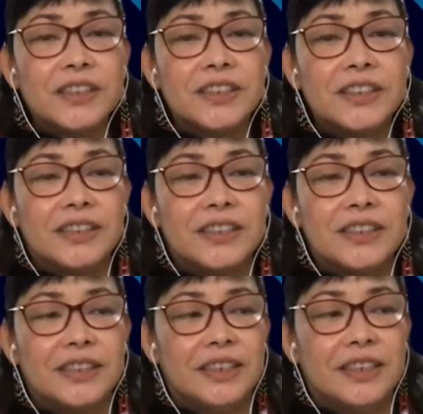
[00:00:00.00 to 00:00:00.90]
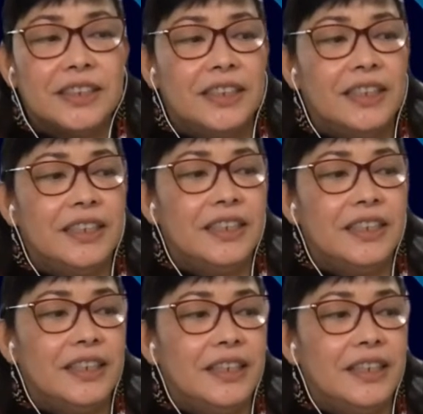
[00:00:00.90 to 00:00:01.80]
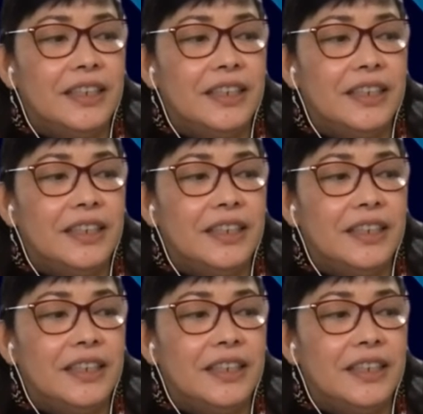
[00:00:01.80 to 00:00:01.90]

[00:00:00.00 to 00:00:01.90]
(no one is talking)